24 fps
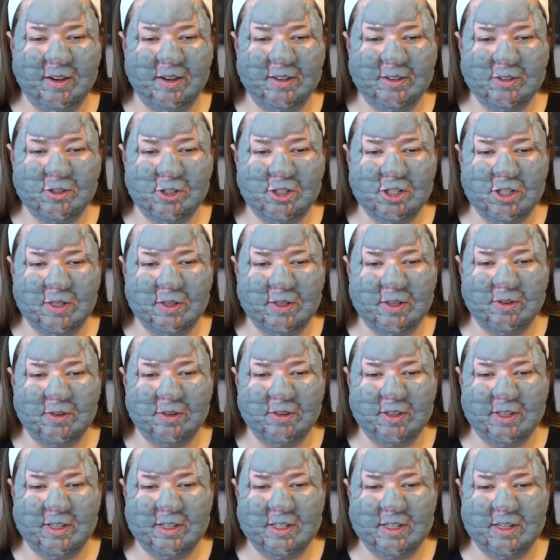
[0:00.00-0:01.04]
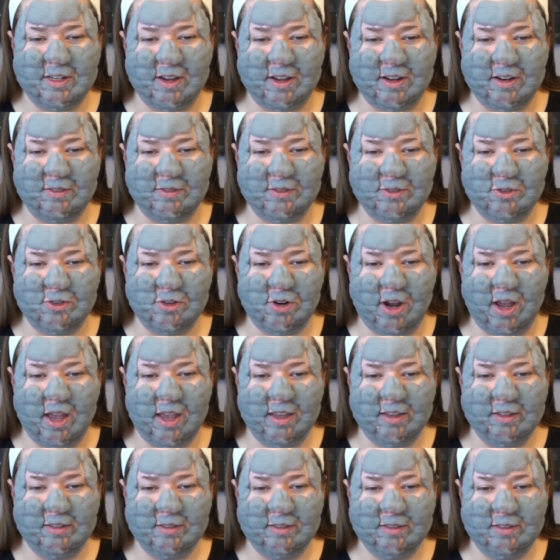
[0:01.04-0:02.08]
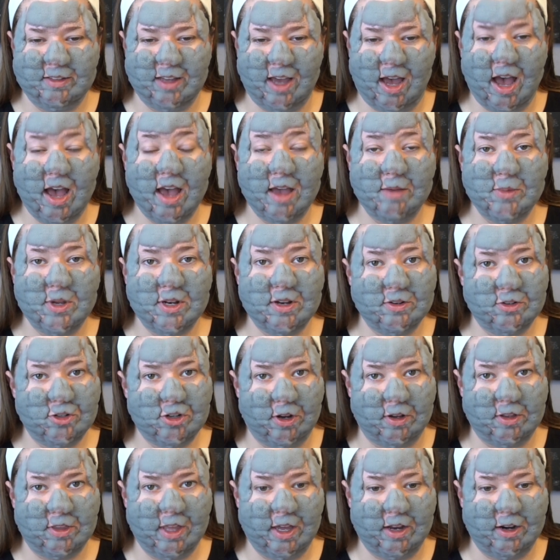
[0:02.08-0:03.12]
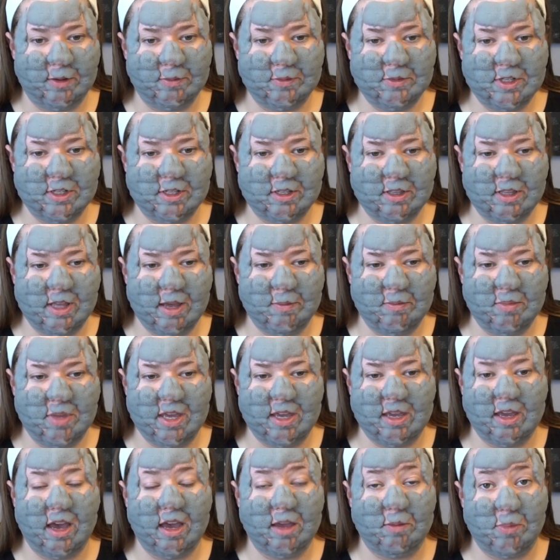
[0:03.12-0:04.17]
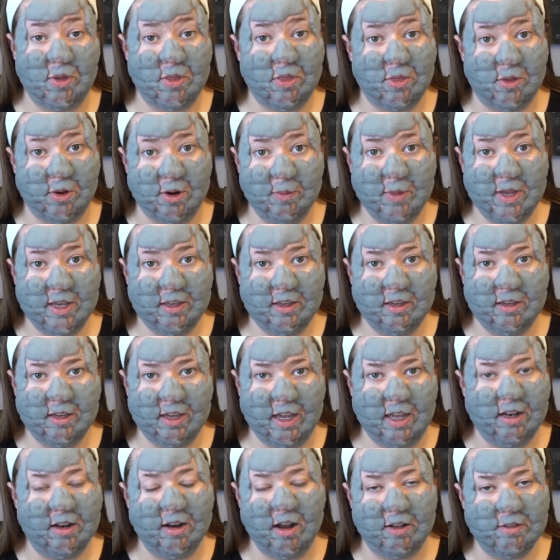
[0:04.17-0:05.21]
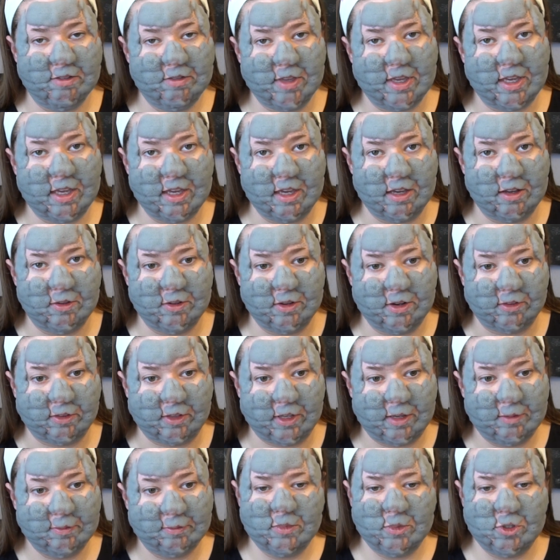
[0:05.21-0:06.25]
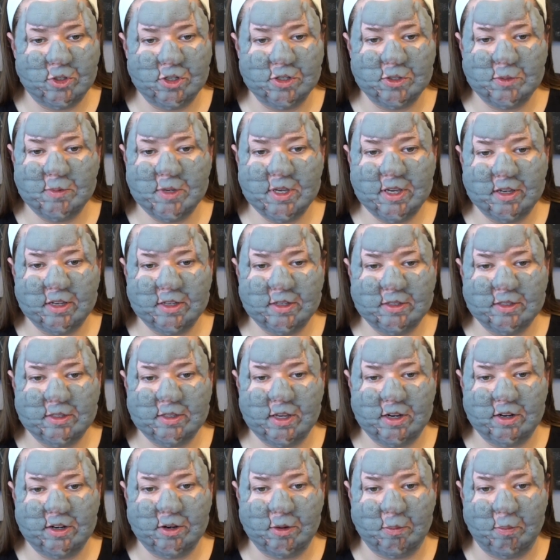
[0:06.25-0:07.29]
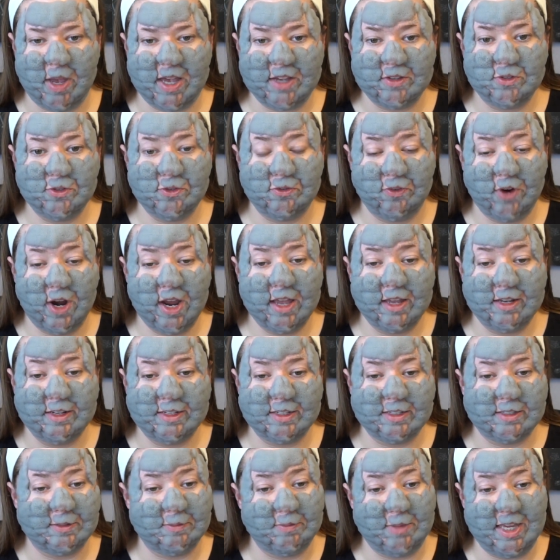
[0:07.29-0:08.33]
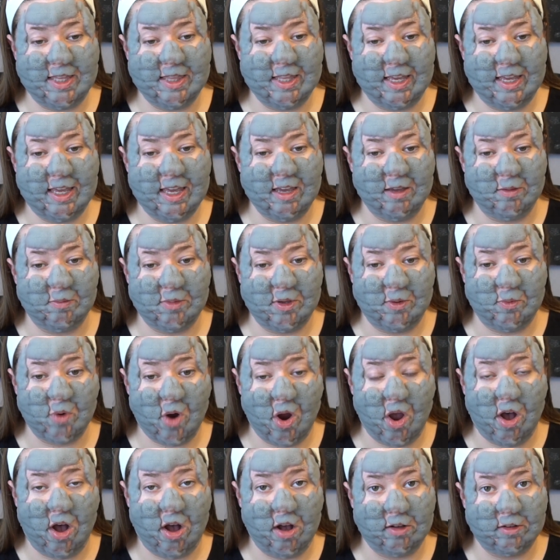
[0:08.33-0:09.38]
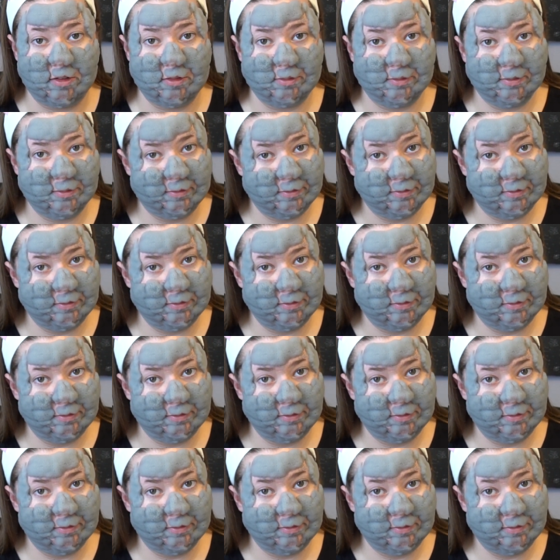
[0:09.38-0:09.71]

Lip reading: She literally did not even try. I'm gonna chalk that up to them being hypothermic and not thinking clearly. Just because they're your best friend doesn't mean they can't be wrong.